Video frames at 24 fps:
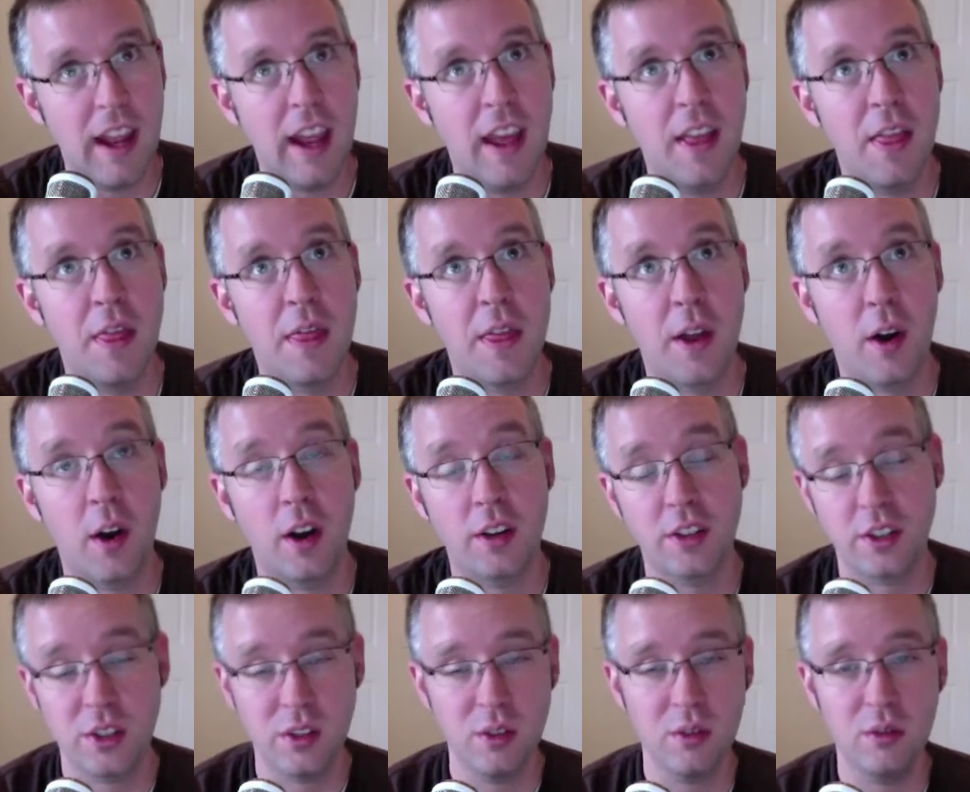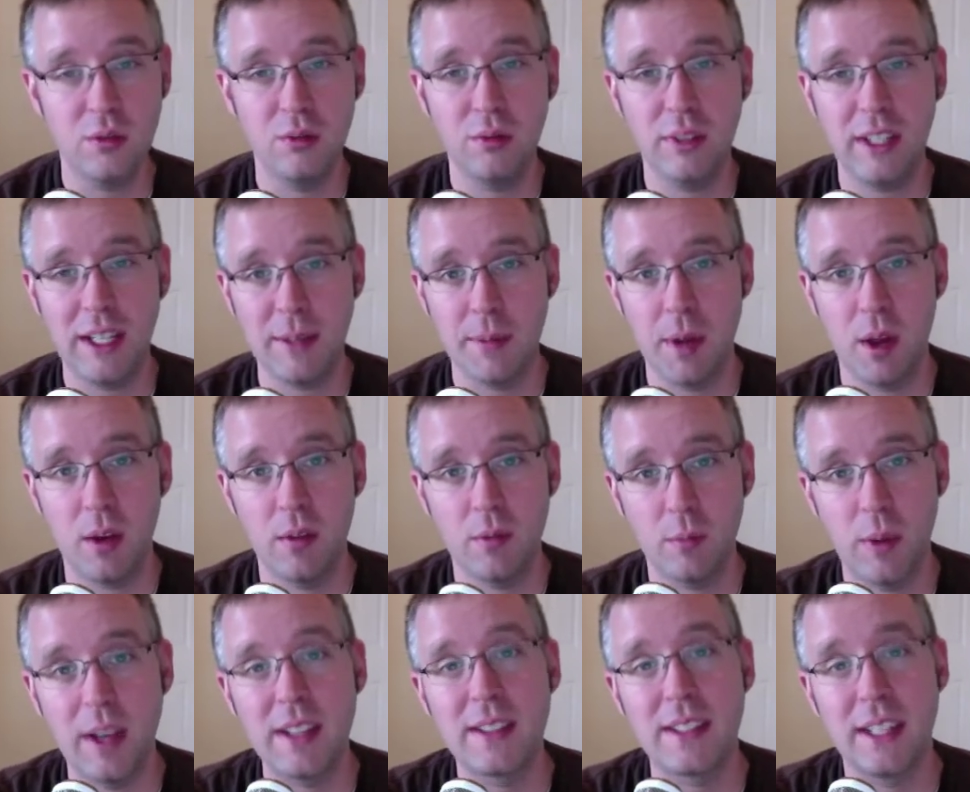There are two
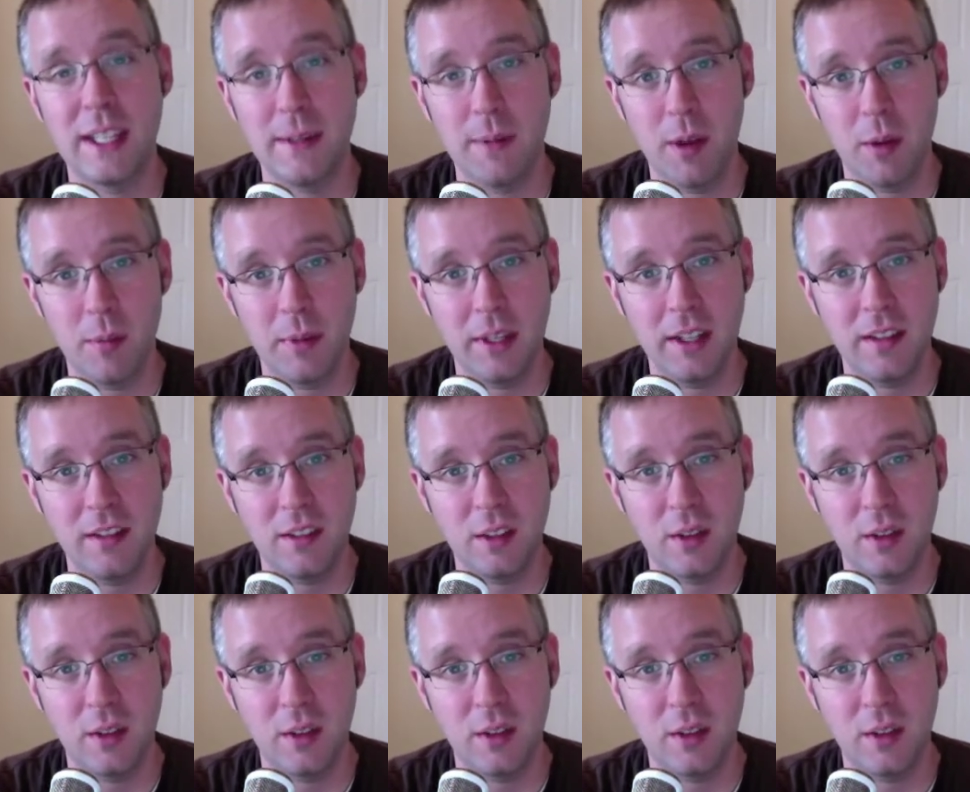ways to email me.